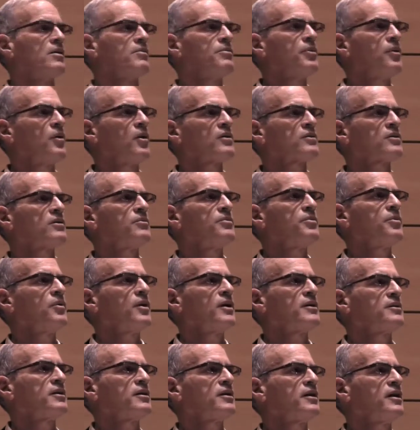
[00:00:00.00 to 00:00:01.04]
The important
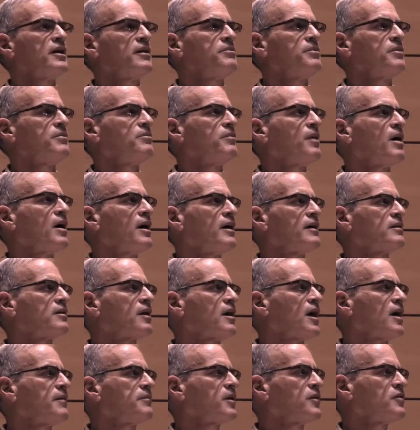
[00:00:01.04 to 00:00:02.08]
point to keep in
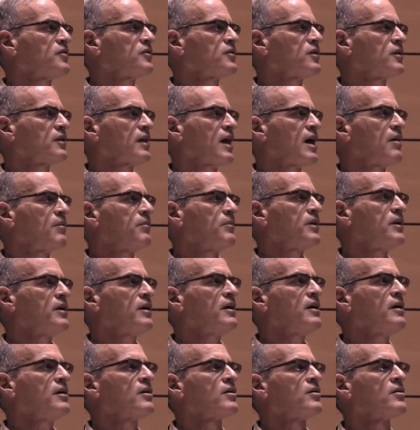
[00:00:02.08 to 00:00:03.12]
mind, time doesn't allow me
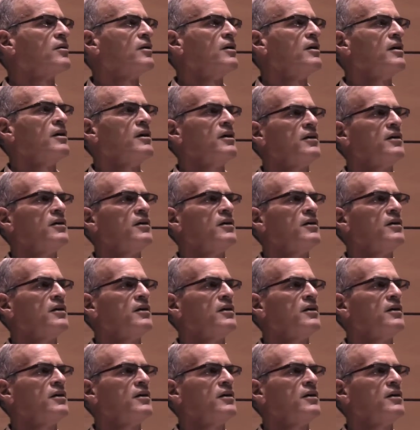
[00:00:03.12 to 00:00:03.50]
here,